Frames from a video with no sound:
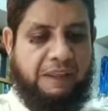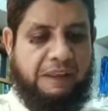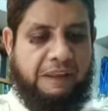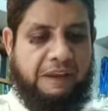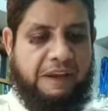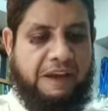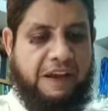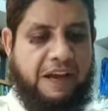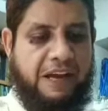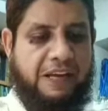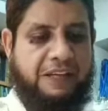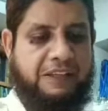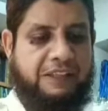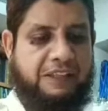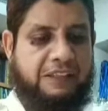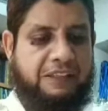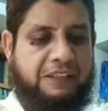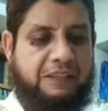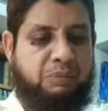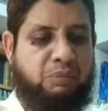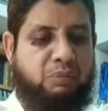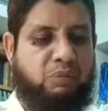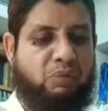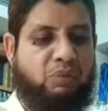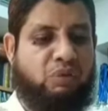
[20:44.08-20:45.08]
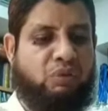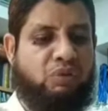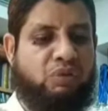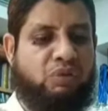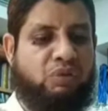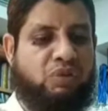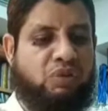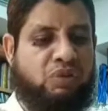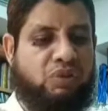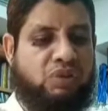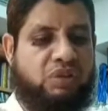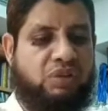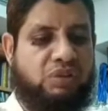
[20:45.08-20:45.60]
hitting the
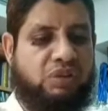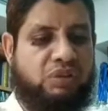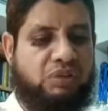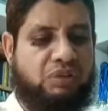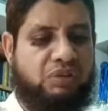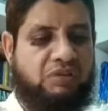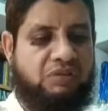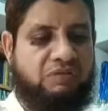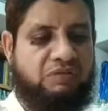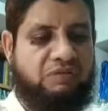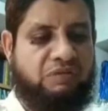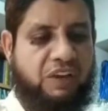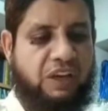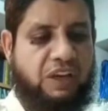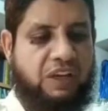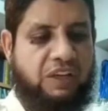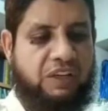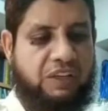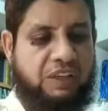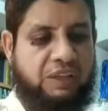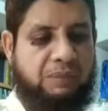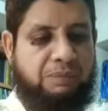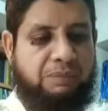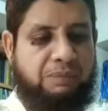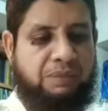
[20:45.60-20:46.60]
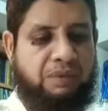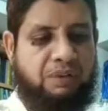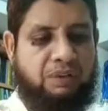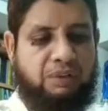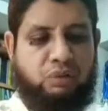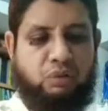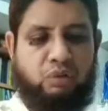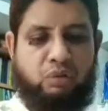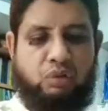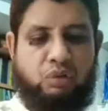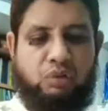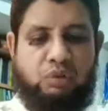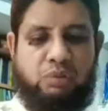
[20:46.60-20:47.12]
most vulnerable
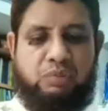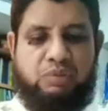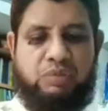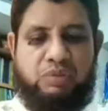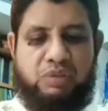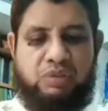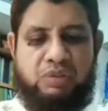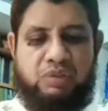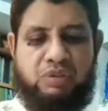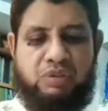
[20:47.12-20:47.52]
groups